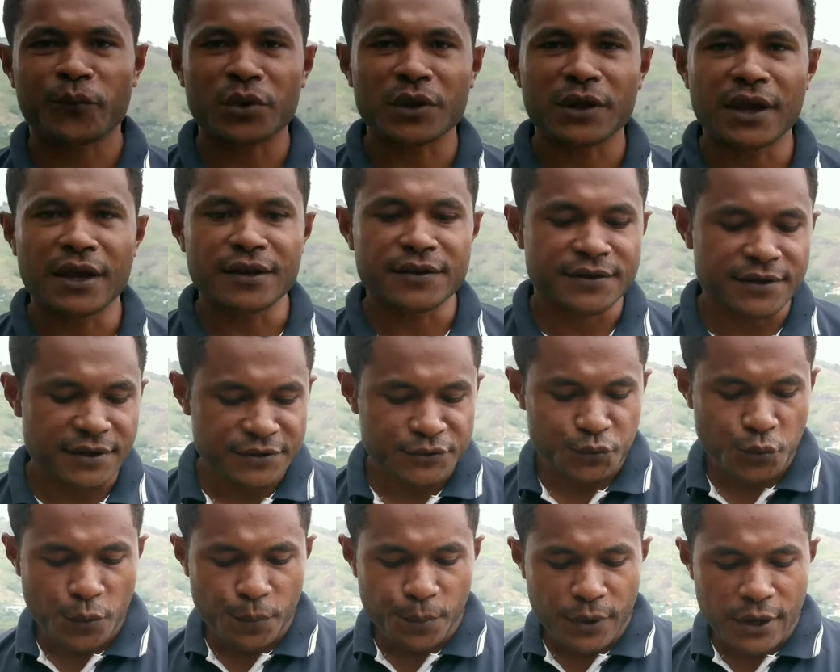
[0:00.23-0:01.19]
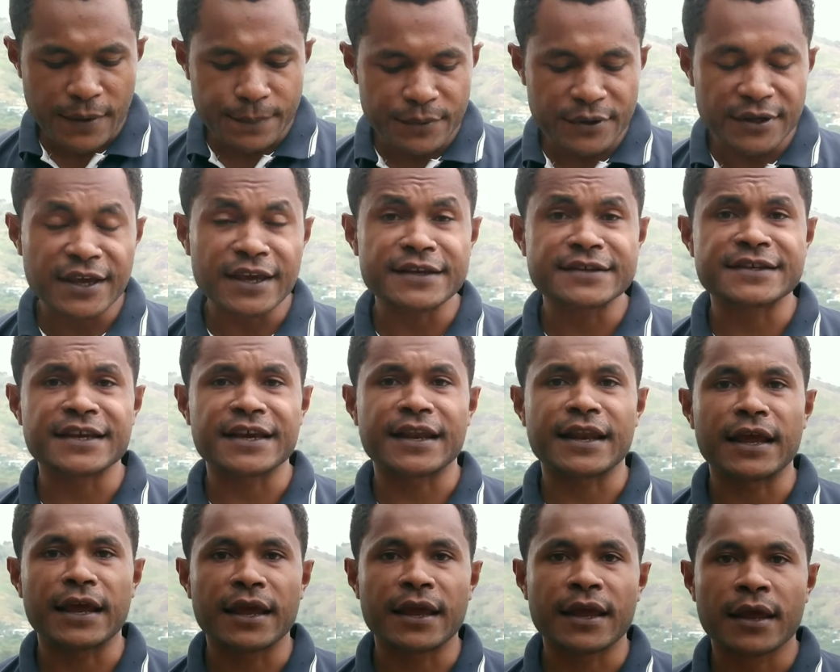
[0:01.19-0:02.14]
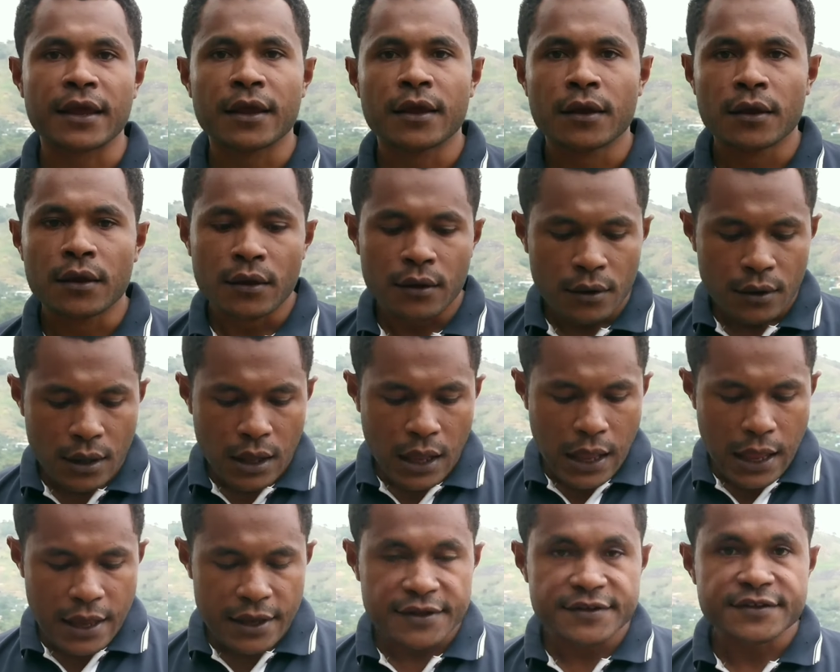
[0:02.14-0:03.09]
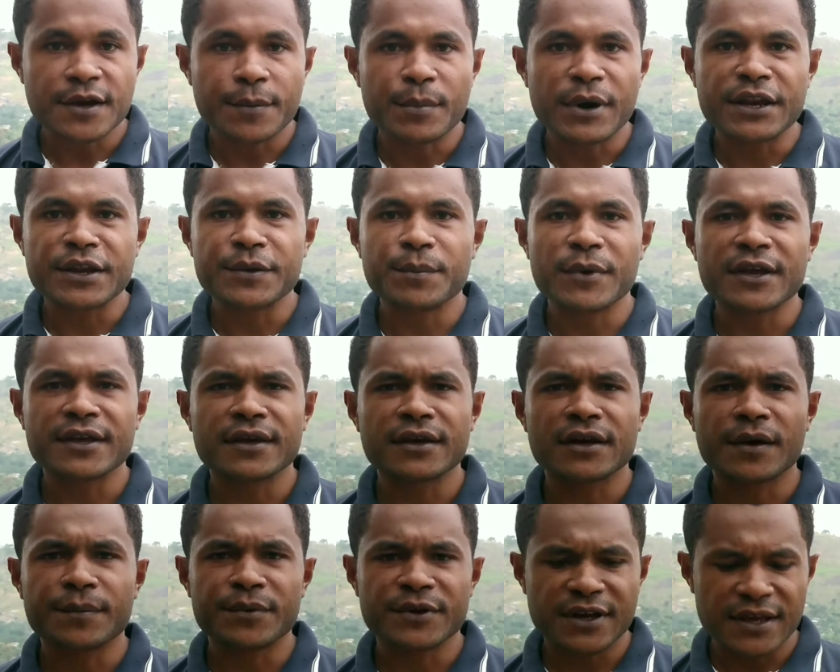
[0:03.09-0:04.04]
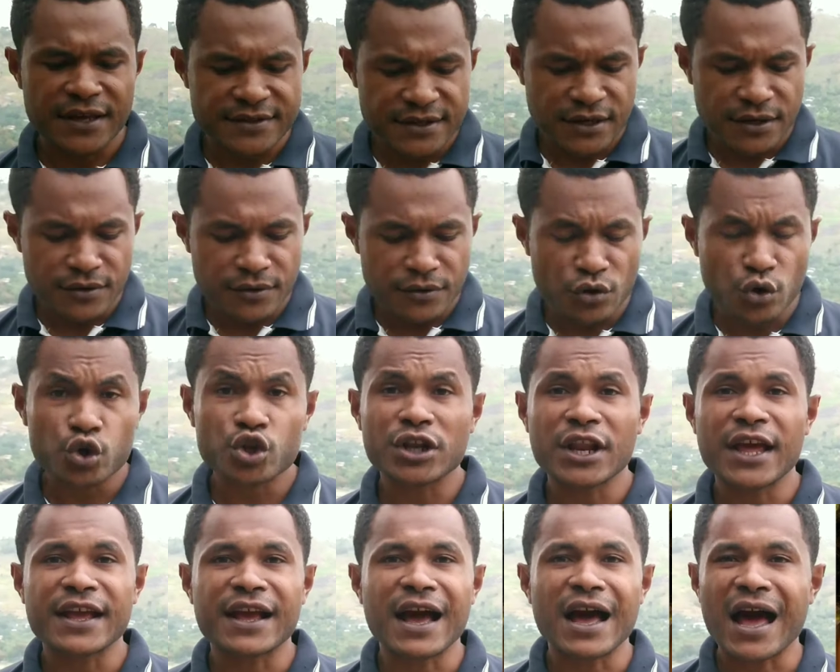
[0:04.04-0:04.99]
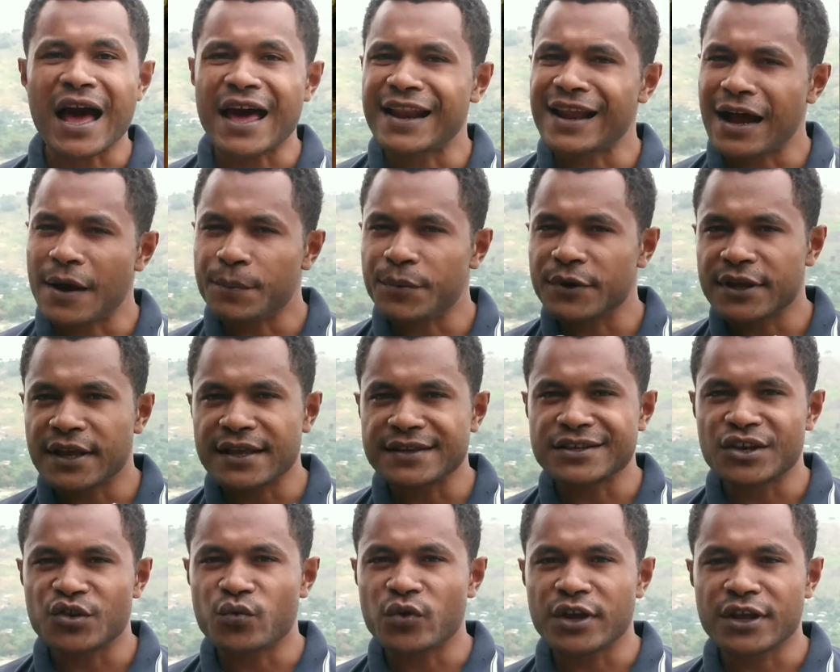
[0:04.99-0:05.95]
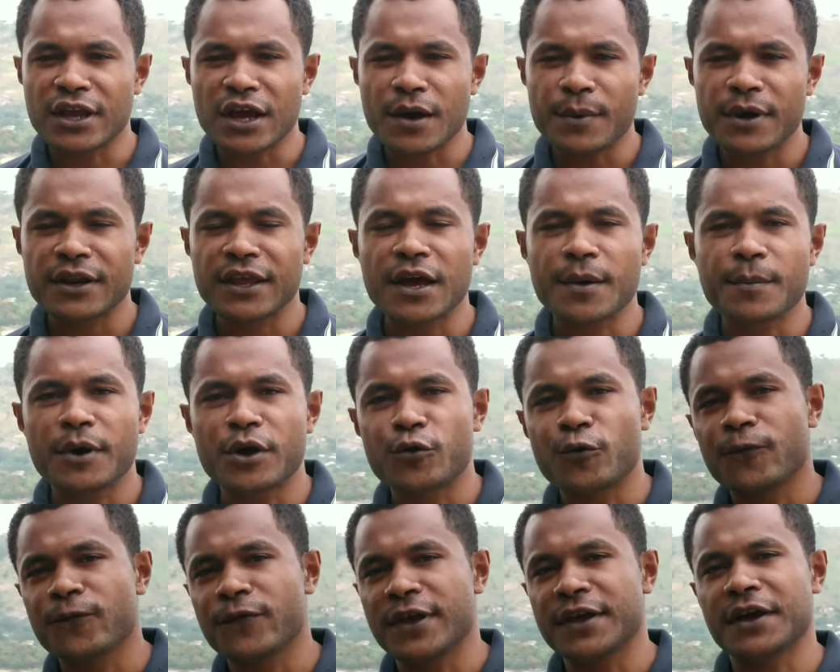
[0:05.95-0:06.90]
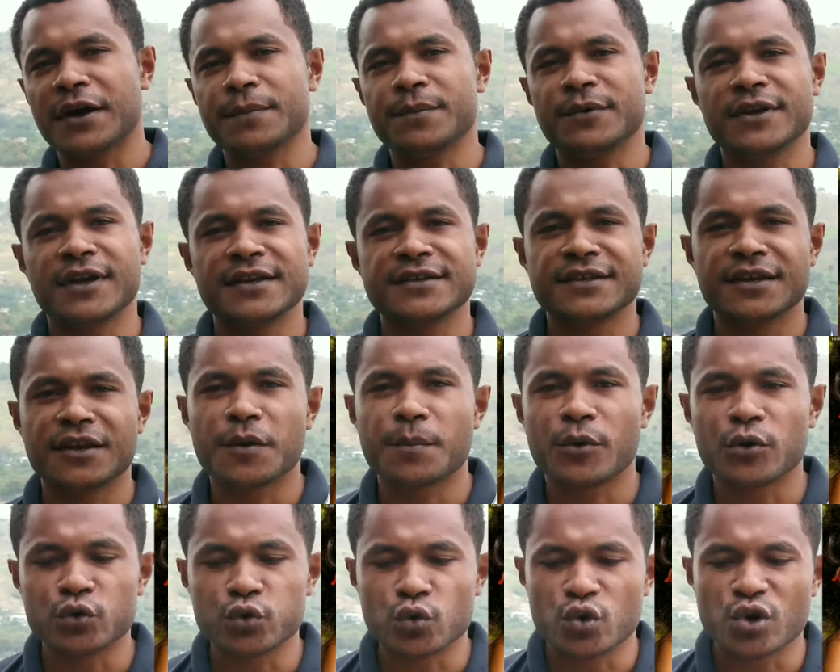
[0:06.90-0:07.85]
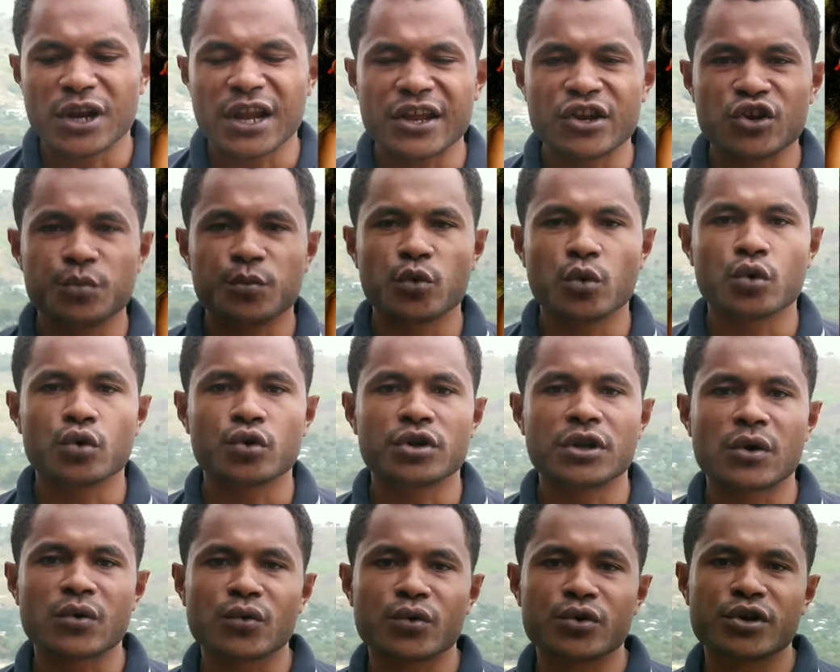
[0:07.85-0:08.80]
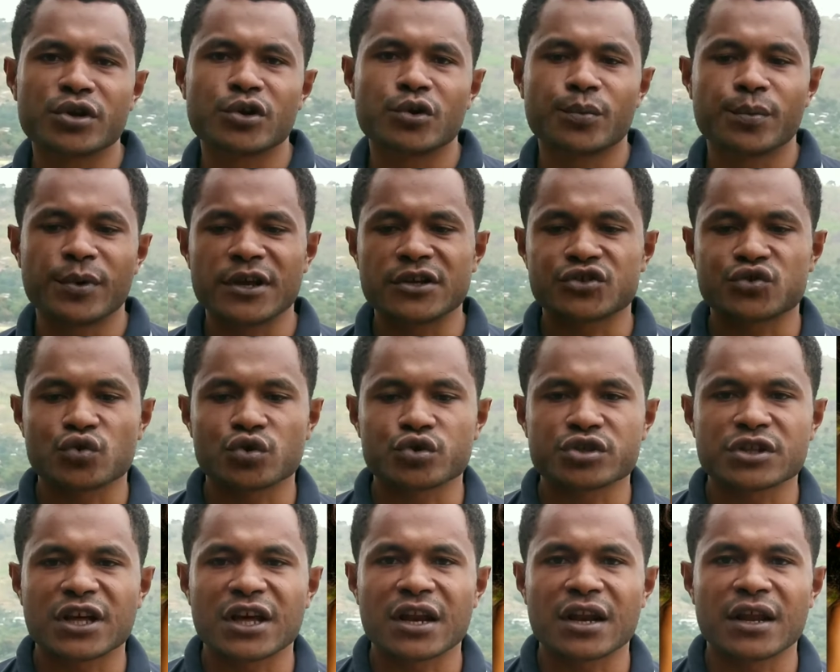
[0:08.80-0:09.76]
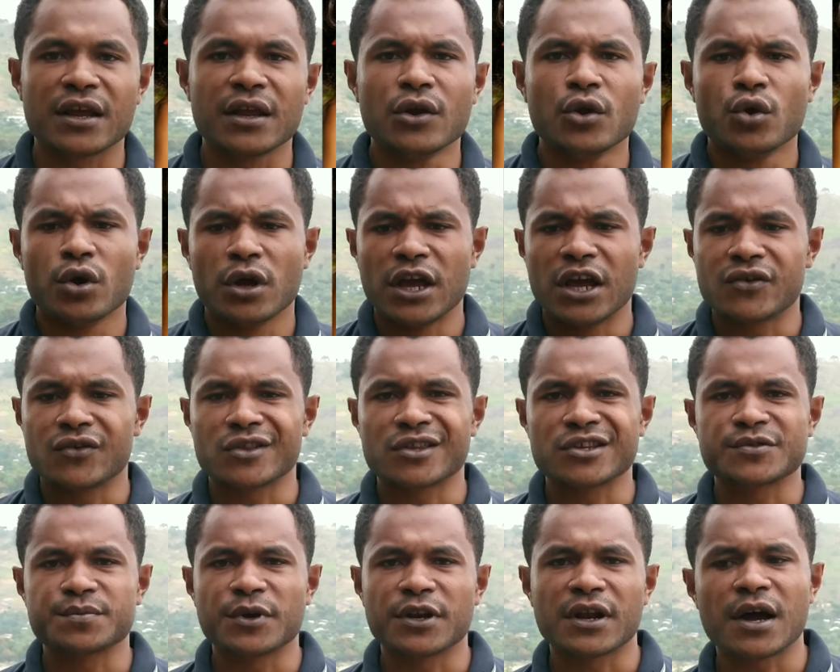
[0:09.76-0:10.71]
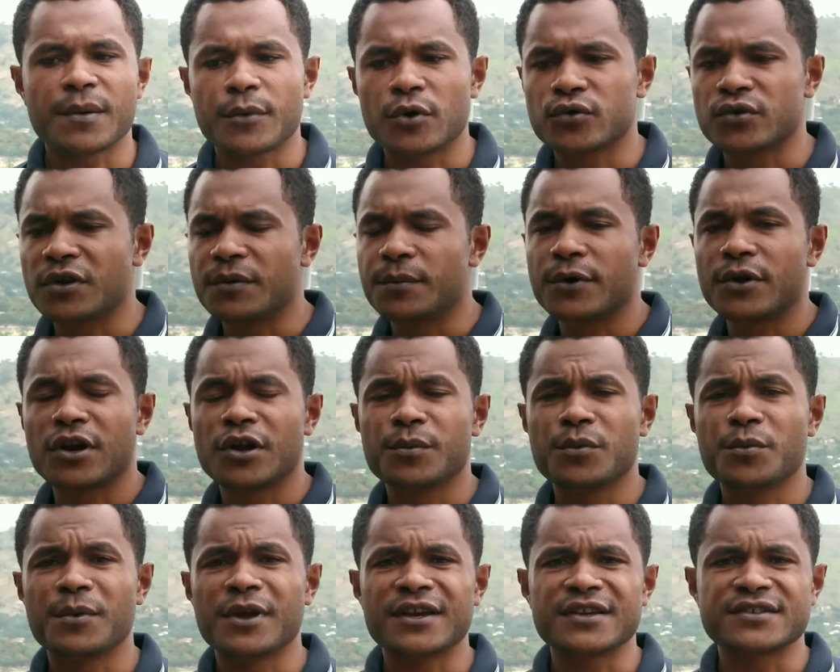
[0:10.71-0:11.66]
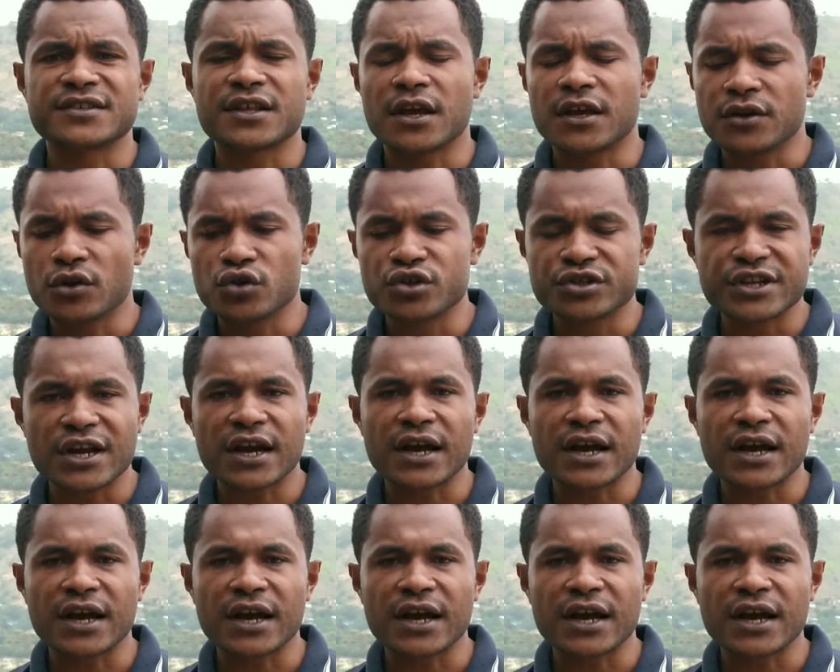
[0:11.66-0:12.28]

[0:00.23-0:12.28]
Yes, come to application. It's a money-making application, not like other application where gaman or fake application about online you go download in Play Store stuff. Advertisement come out number and make it style. No, it's